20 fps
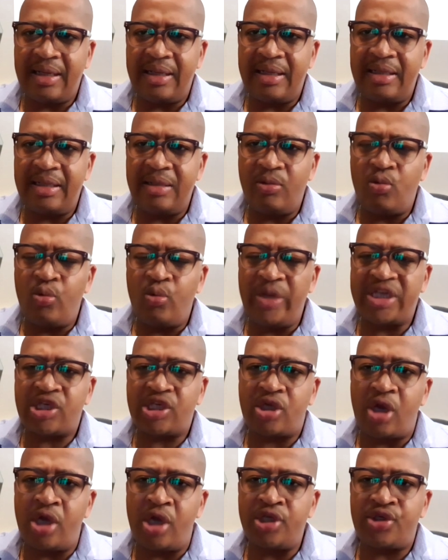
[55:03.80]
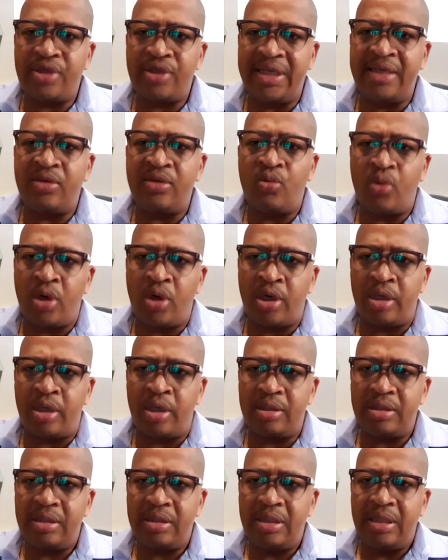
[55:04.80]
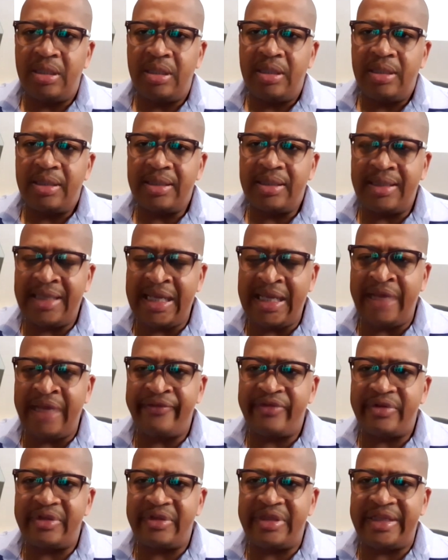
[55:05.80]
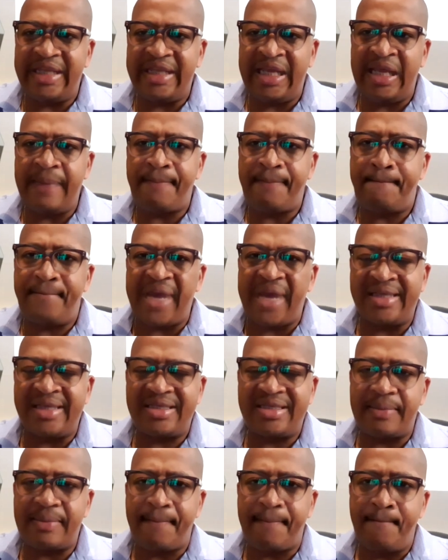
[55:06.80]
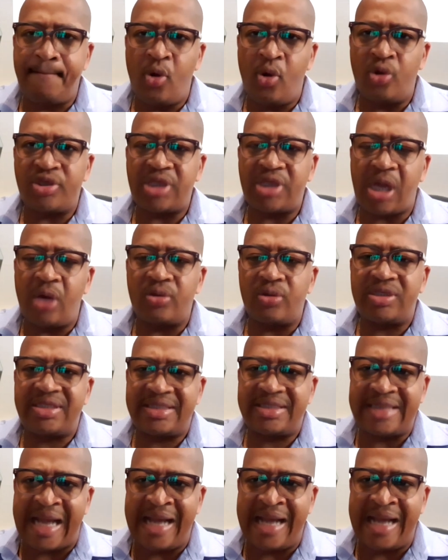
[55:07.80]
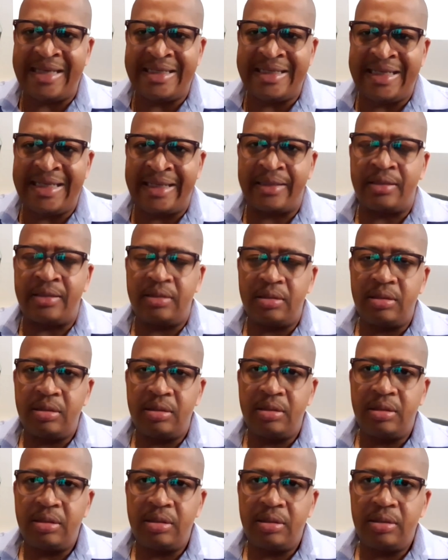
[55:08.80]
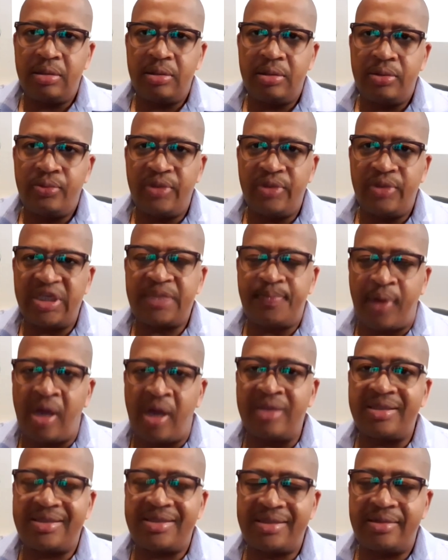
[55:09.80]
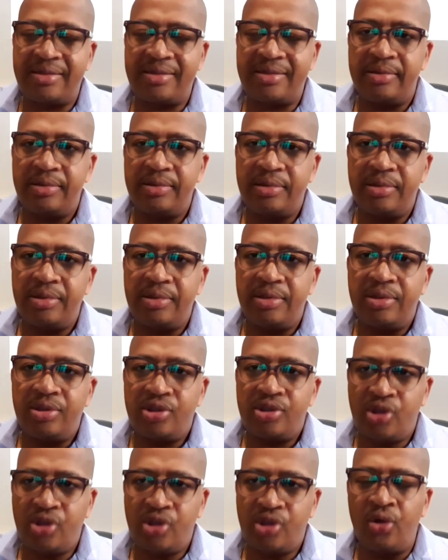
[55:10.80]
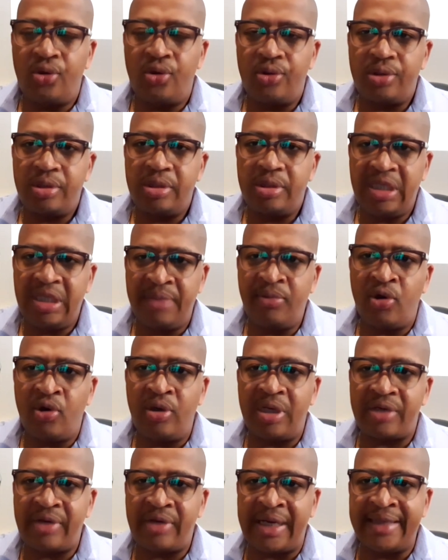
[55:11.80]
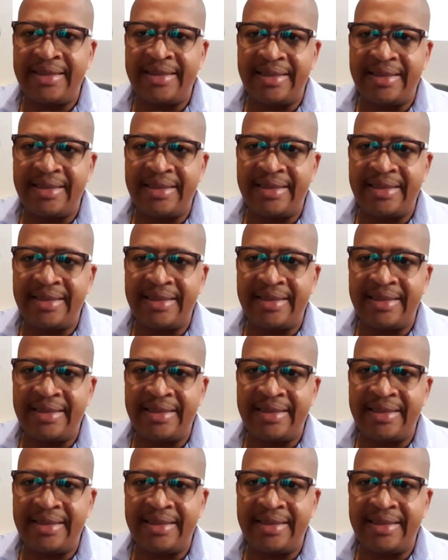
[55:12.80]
which country in the world gave the best, most outstanding response to Ebola crisis?